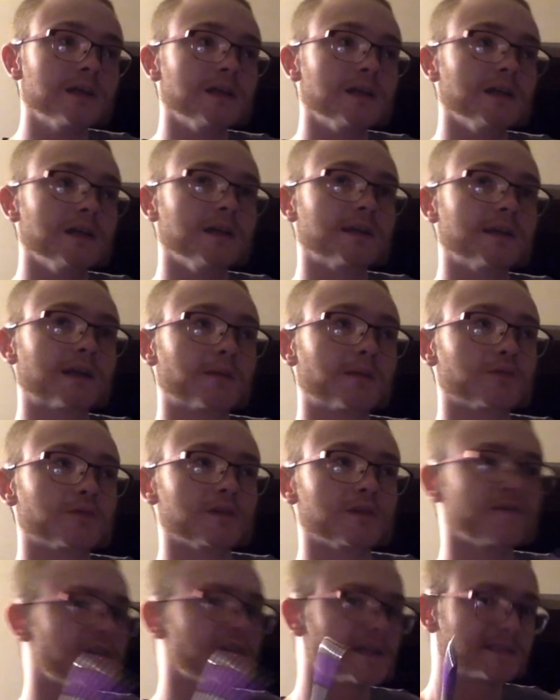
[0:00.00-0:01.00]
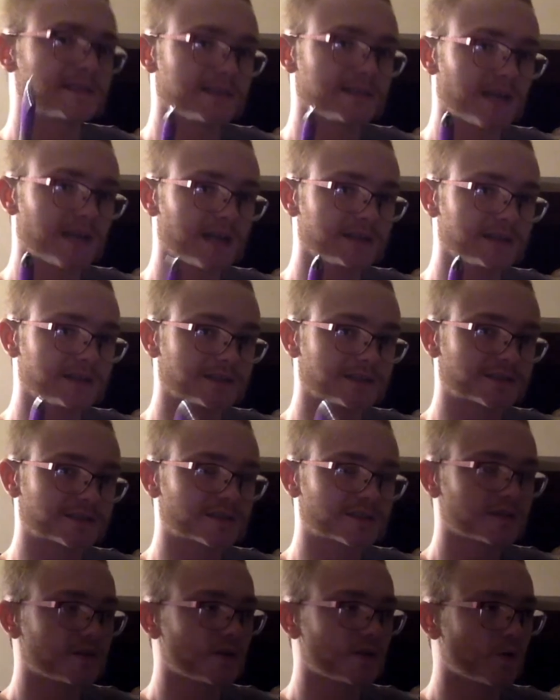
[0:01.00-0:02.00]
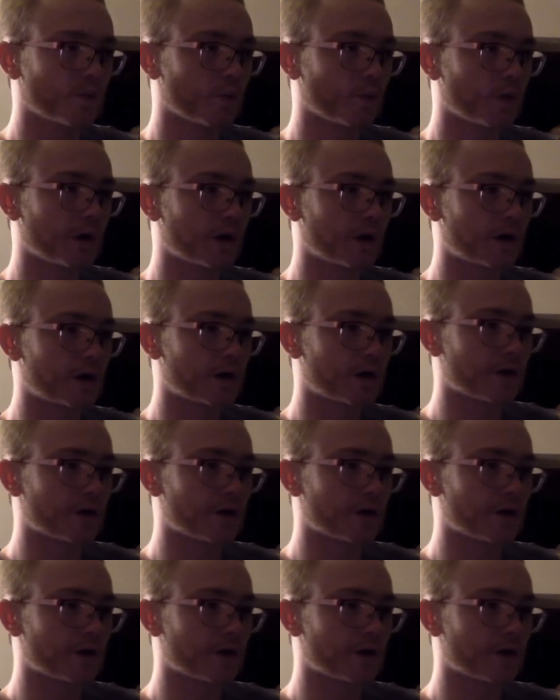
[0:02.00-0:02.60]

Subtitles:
in, I believe, the 1890s, where